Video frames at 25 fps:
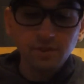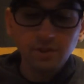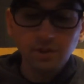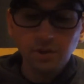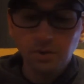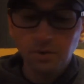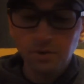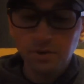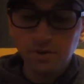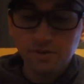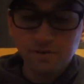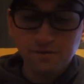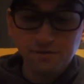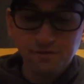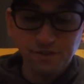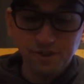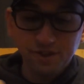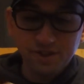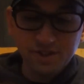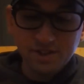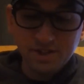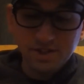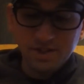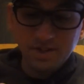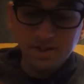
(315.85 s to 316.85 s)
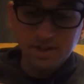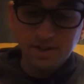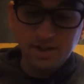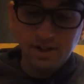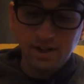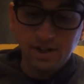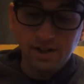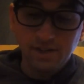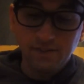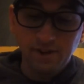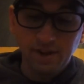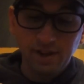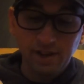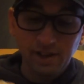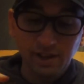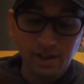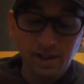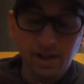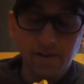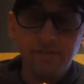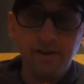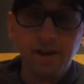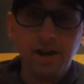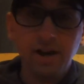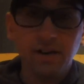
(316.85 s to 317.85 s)
your foot. I
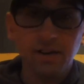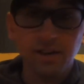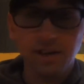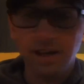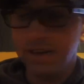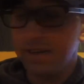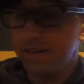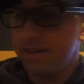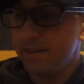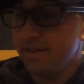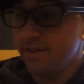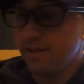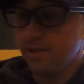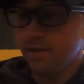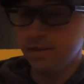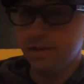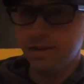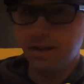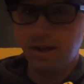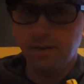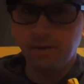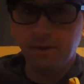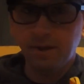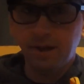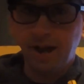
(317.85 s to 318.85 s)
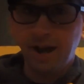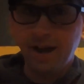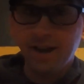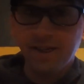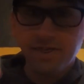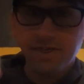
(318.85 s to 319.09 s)
love how light these are. I mean, I